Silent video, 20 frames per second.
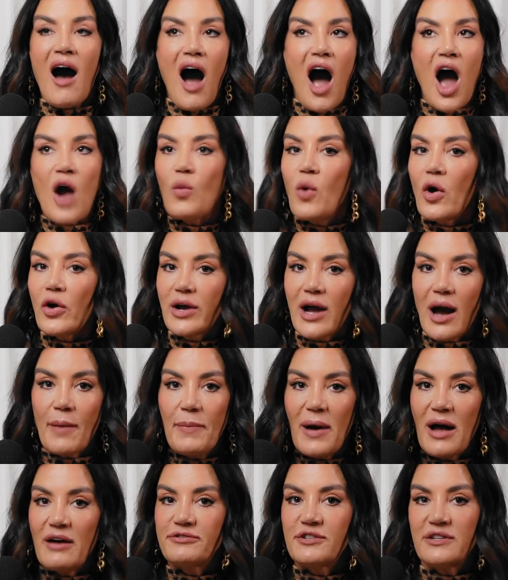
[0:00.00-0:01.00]
I woke up
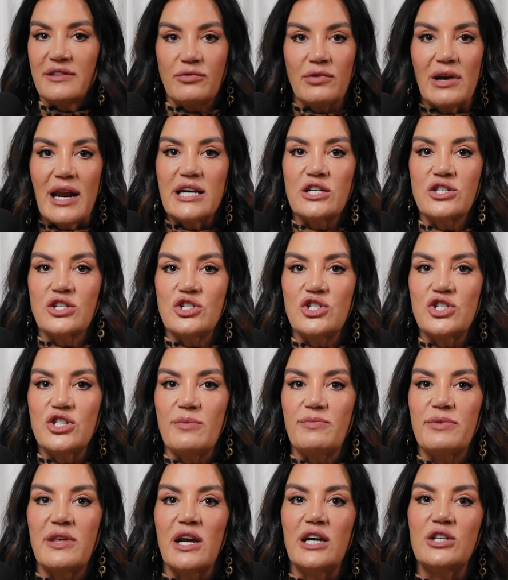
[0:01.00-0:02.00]
after the
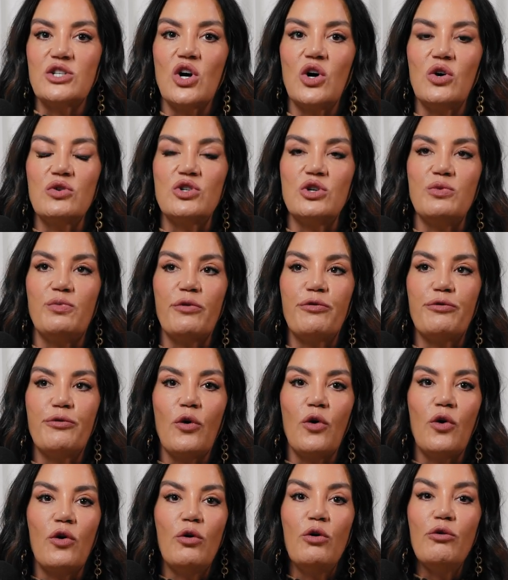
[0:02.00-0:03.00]
relationship that I told you
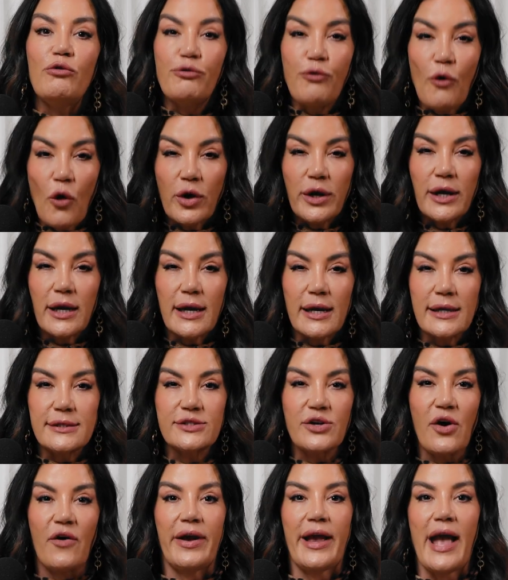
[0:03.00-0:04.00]
before, 4 years
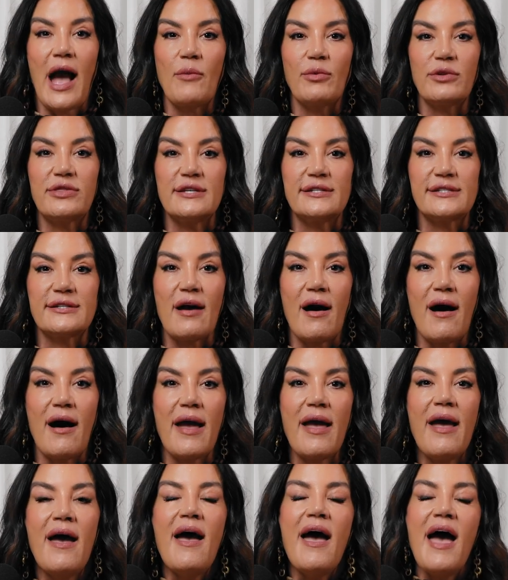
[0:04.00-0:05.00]
going out with this
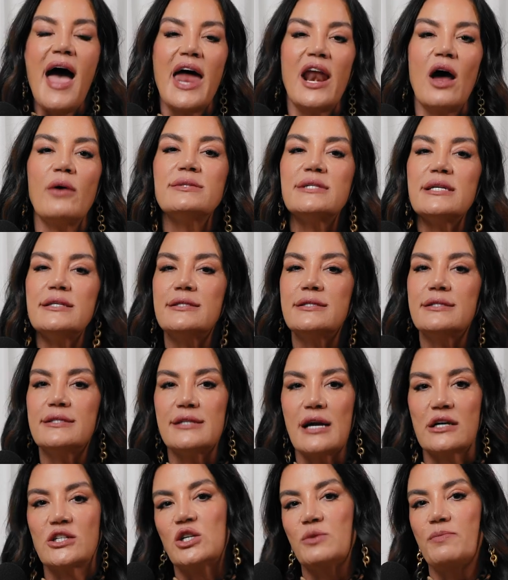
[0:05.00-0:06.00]
guy, and I was in
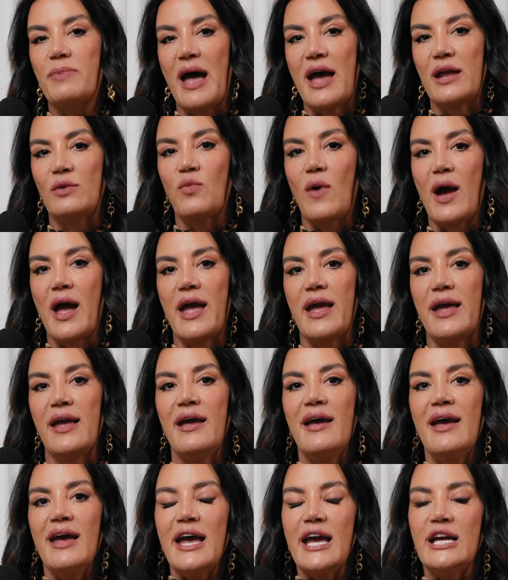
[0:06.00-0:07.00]
such a bad way
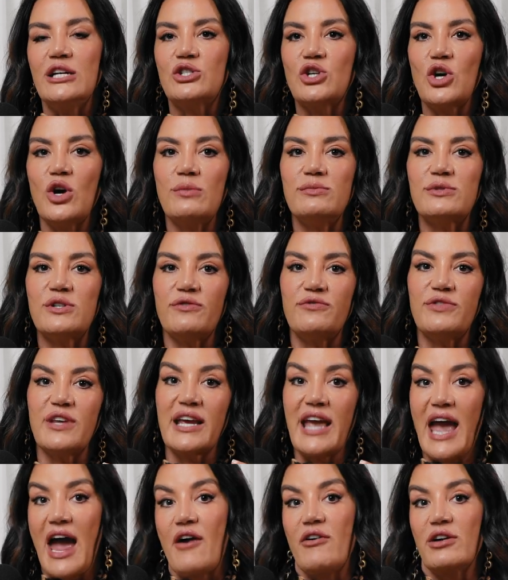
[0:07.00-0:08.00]
in terms of the
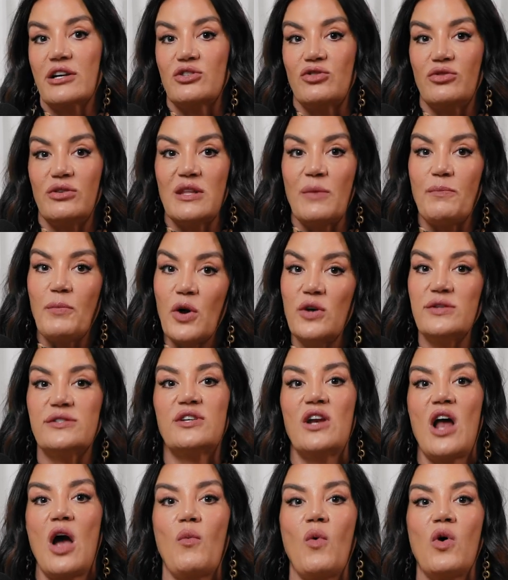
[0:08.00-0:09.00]
character and the
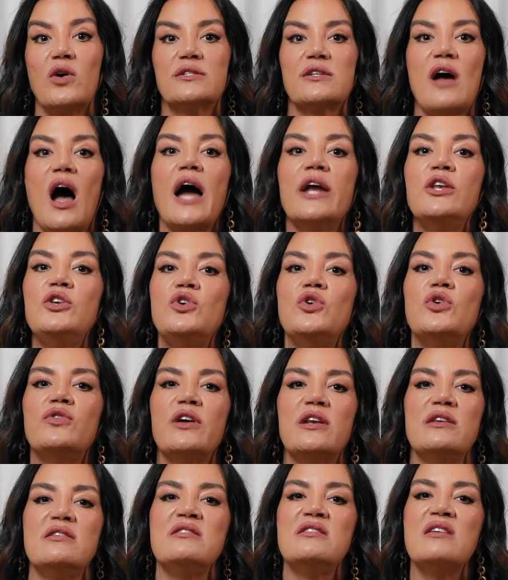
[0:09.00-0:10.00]
person I was. I knew
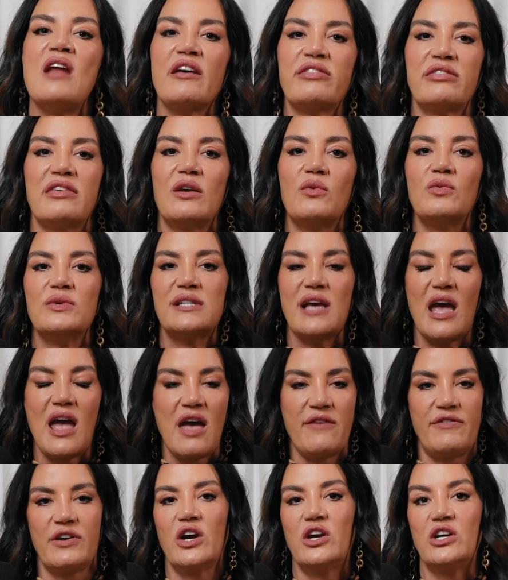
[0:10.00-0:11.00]
that nothing was
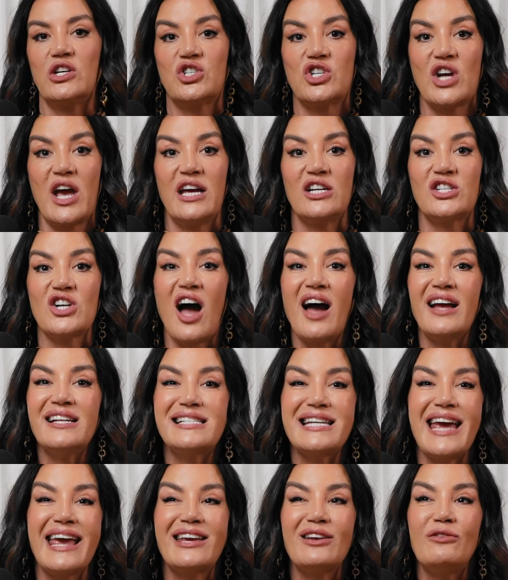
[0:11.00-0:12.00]
ever going to change. I'd
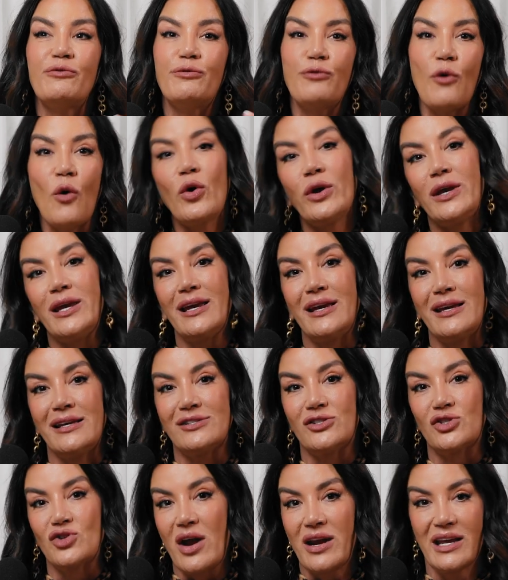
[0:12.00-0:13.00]
taken 4
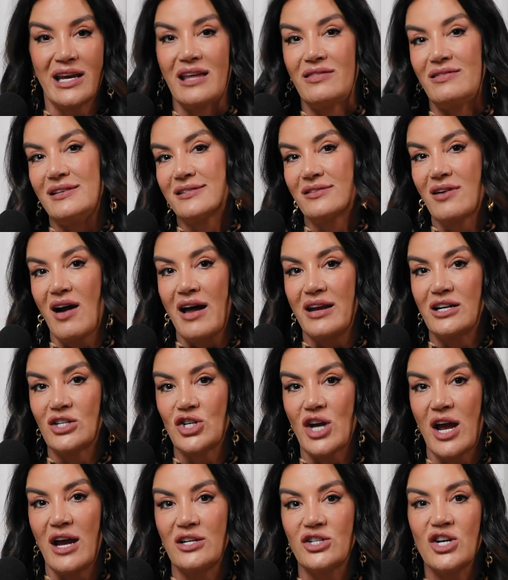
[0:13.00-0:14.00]
years trying to get this guy to
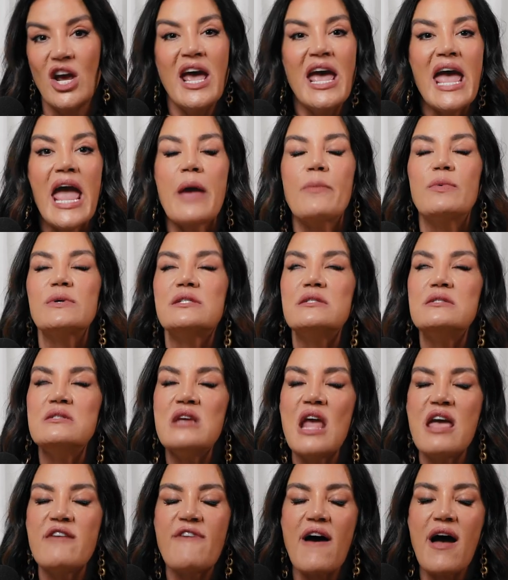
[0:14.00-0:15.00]
change. It was
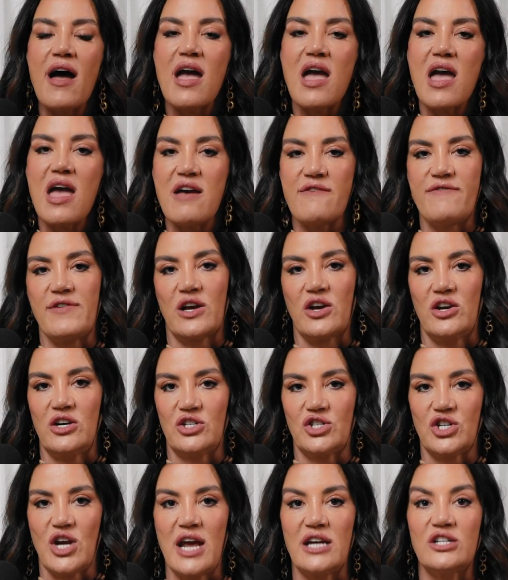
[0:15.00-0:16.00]
never, ever going to
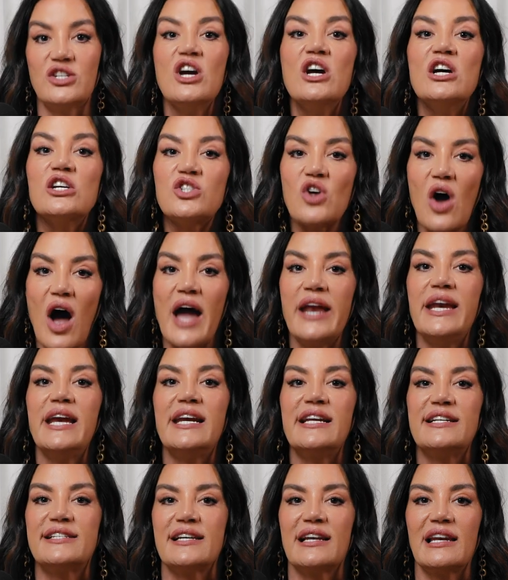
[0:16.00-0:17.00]
change. So I
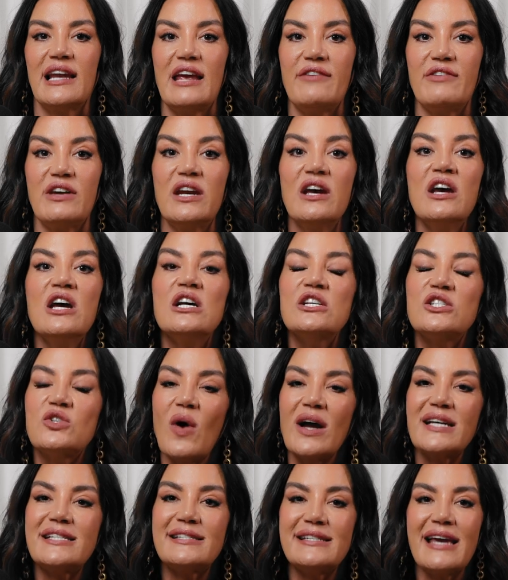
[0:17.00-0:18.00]
needed to leave it. So
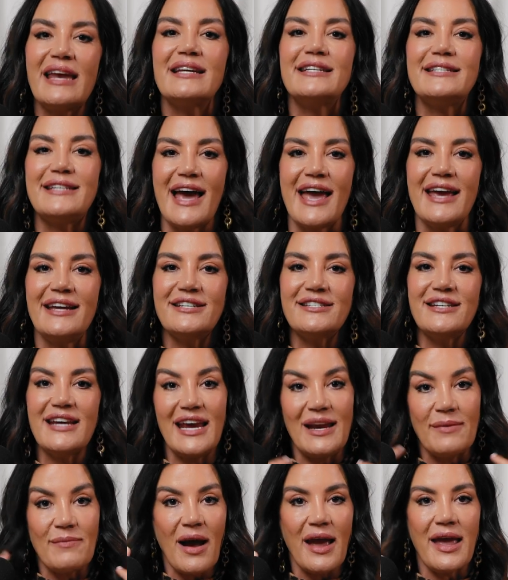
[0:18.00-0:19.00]
I set a date
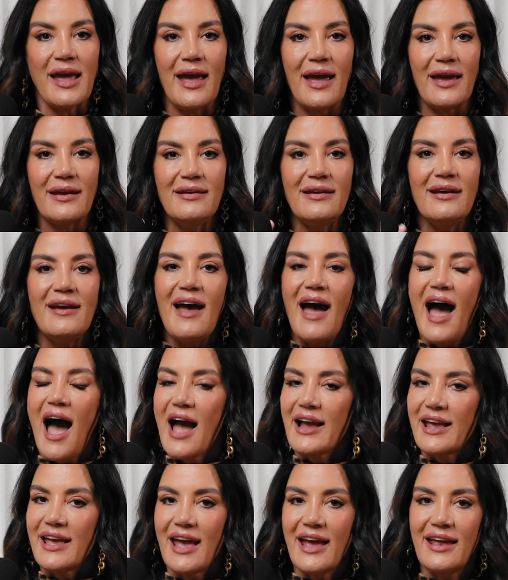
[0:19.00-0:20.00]
in my head.
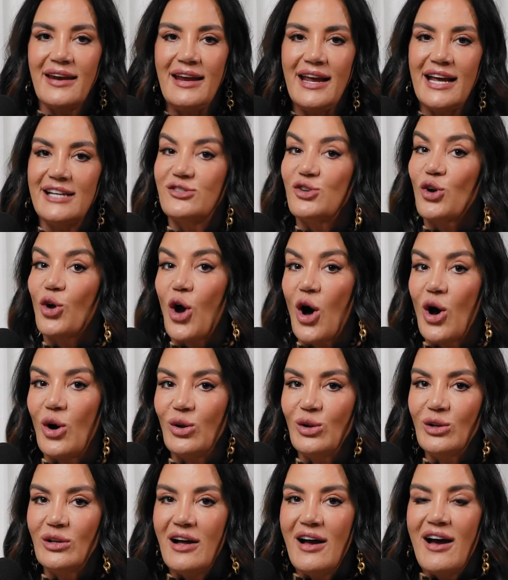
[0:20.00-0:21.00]
Again, it's a
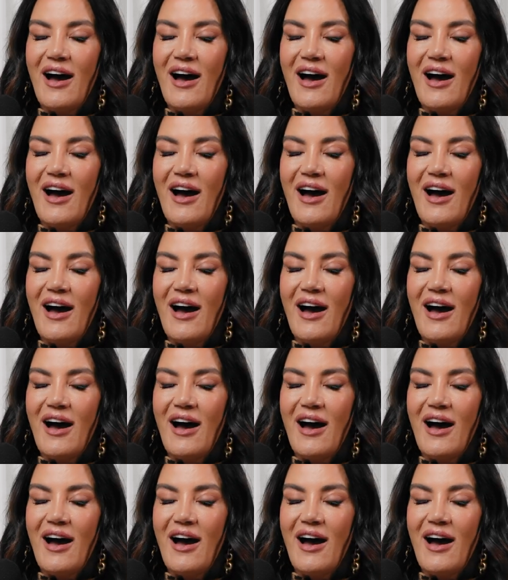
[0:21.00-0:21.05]
goal.